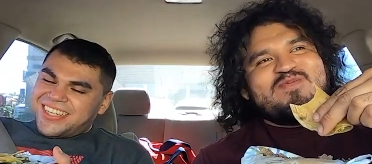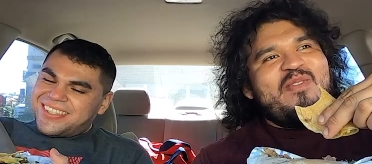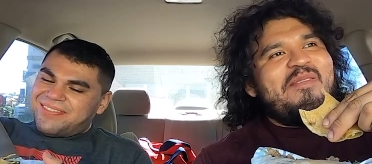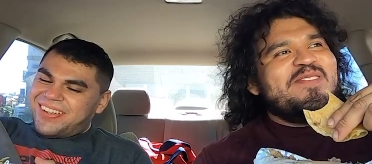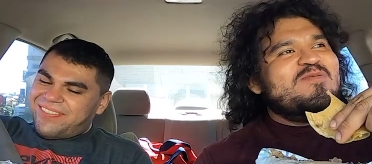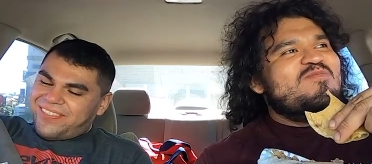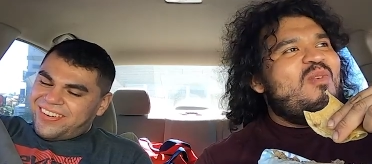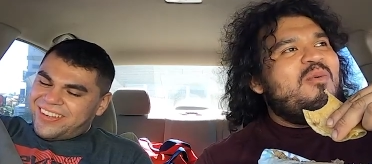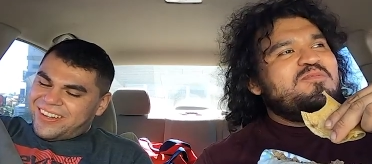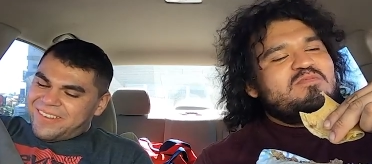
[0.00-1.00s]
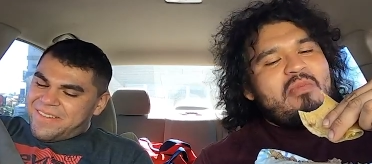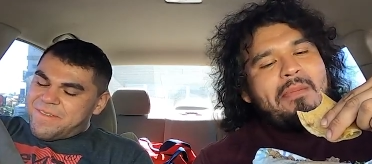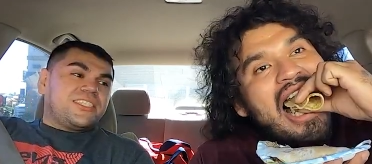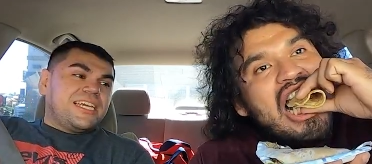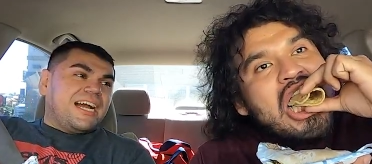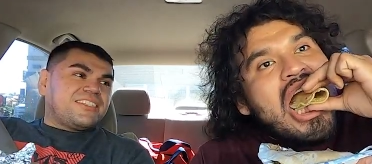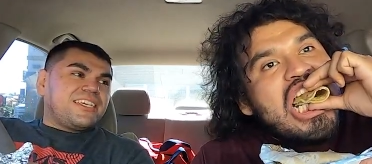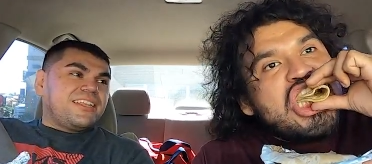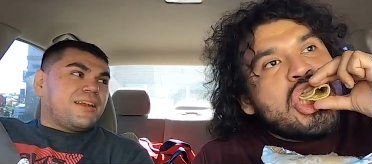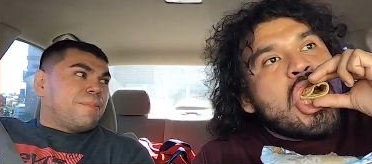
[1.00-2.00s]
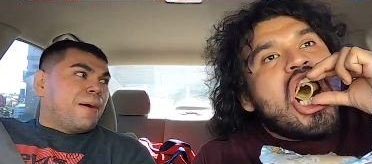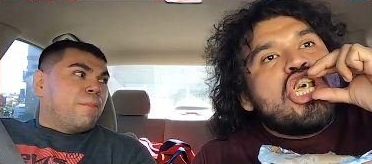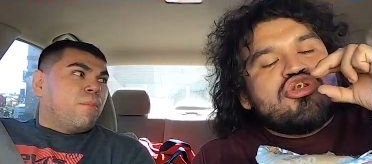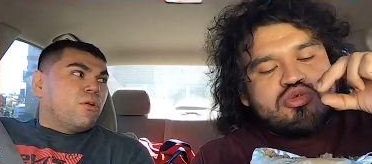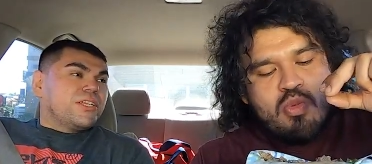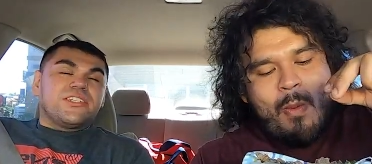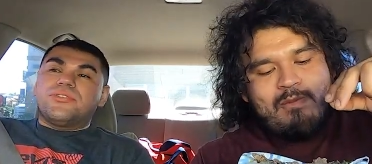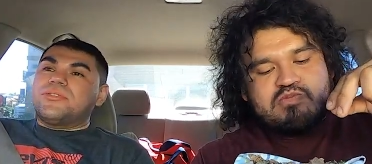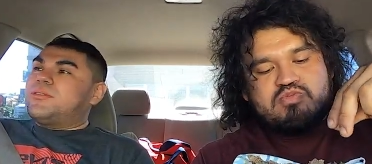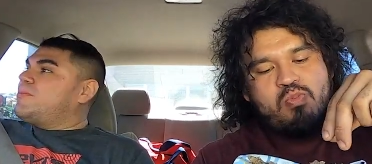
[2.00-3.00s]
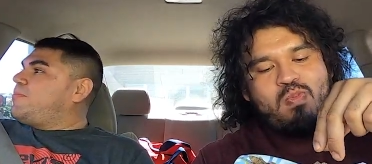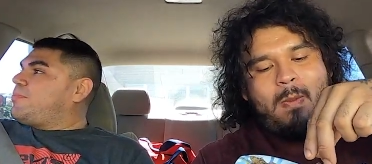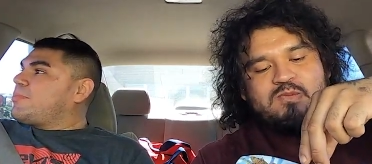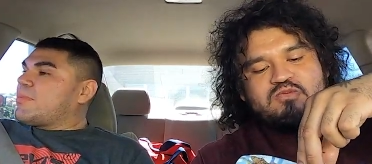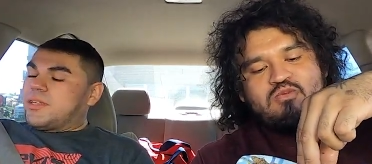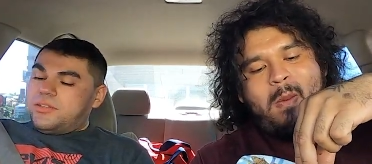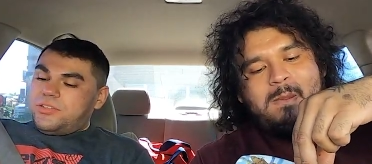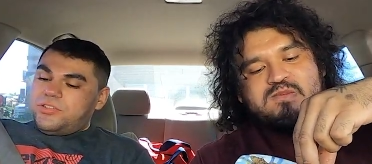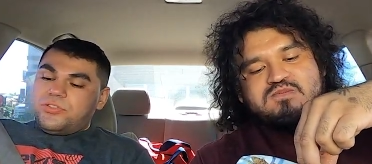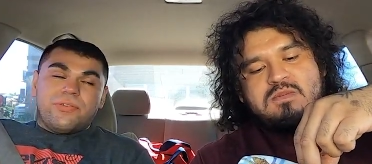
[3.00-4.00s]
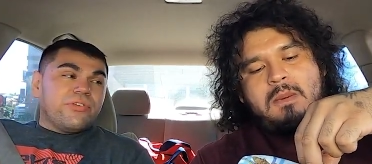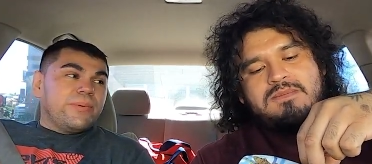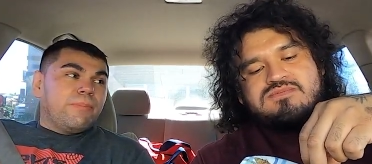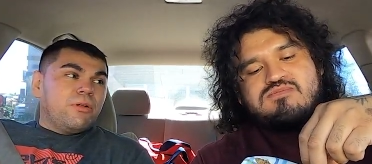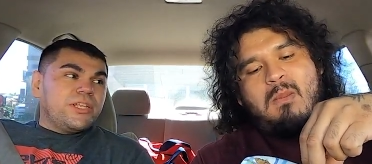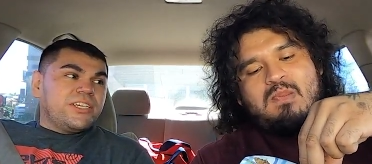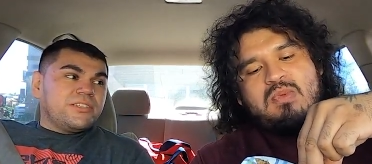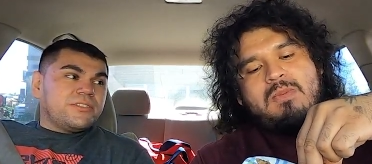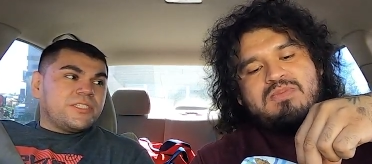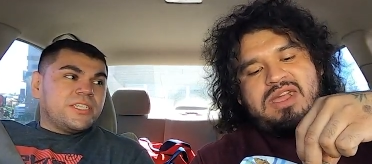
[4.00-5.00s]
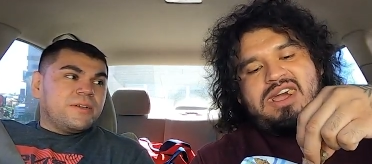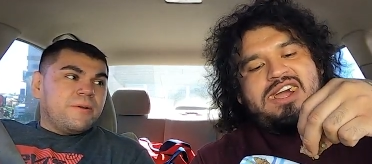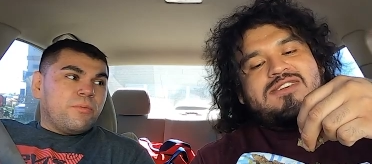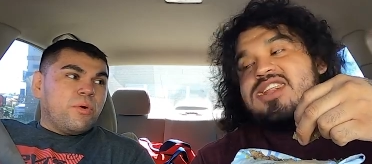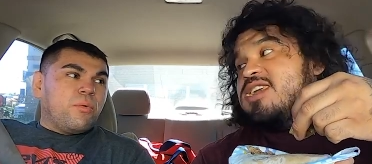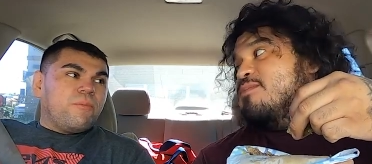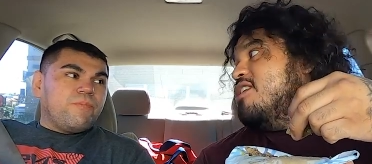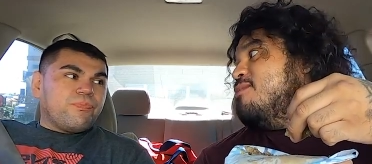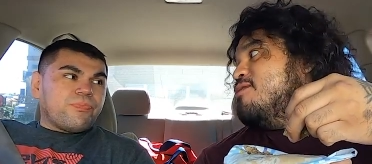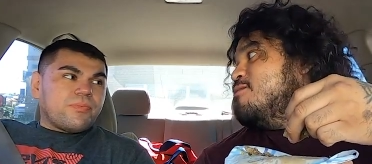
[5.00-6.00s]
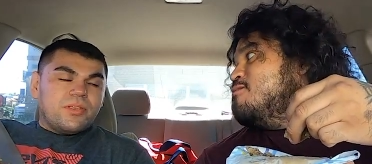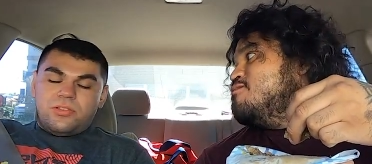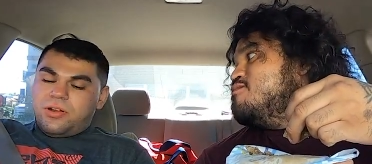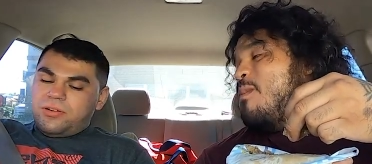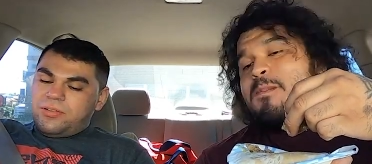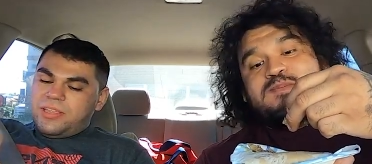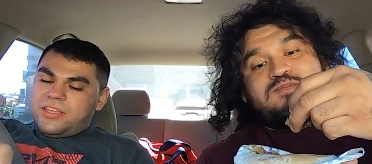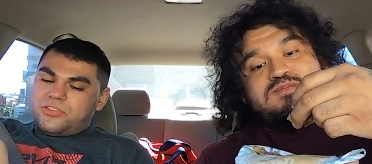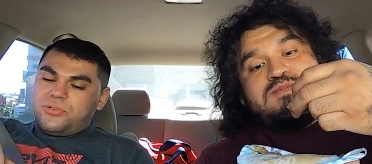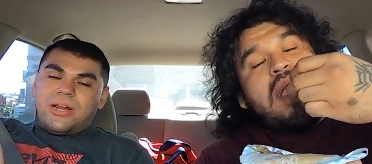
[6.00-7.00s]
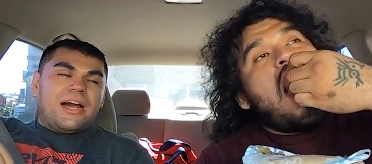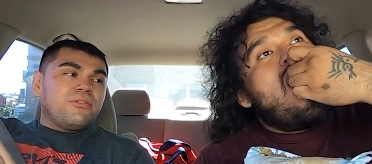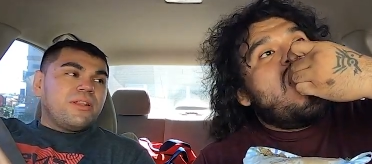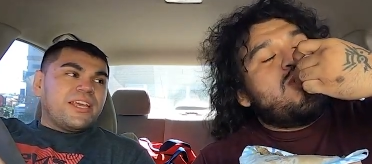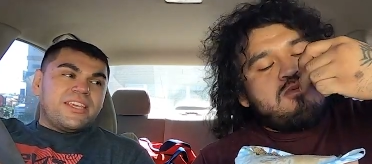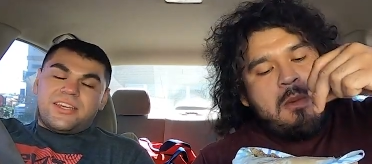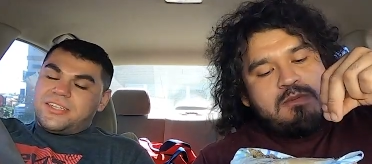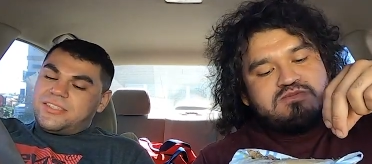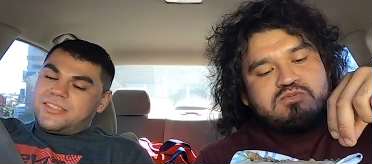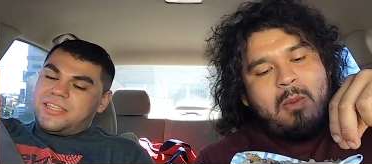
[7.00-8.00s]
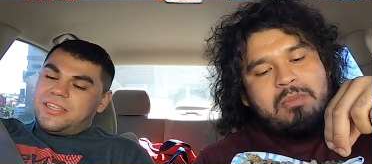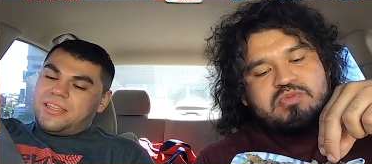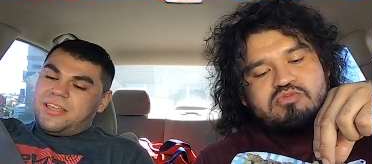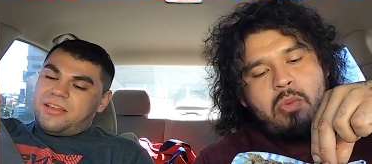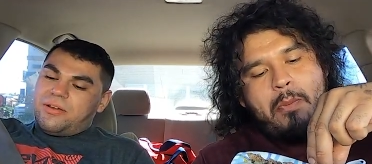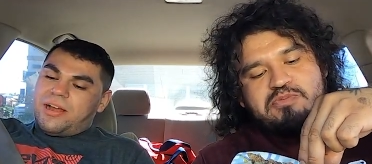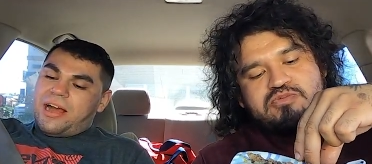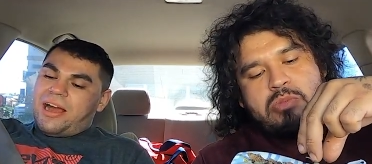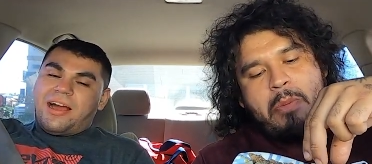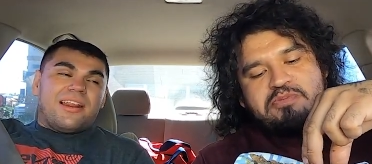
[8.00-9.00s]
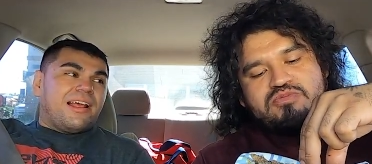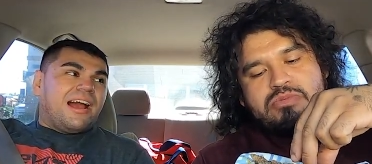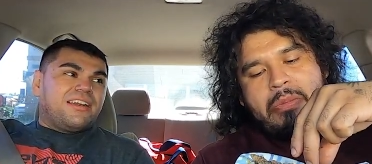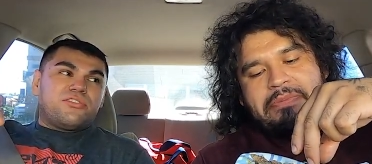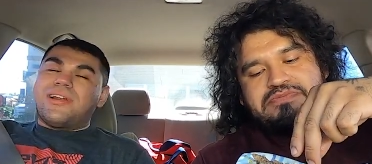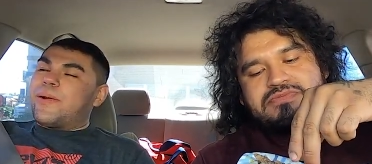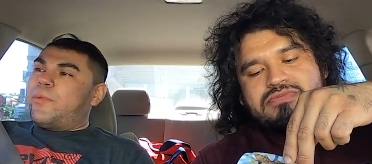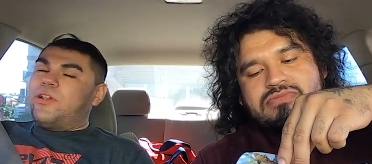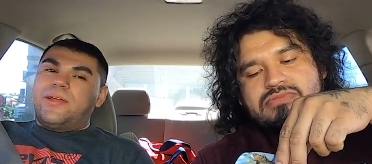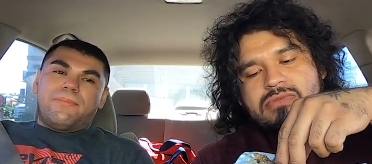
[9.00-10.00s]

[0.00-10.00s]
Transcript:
Speaker 1: that shit, man. See, I say that about mole, dude. Do you ever eat mole? I don't what? like mole, bro. No, mm -mm. dude, I don't like it because I, I I do like mole,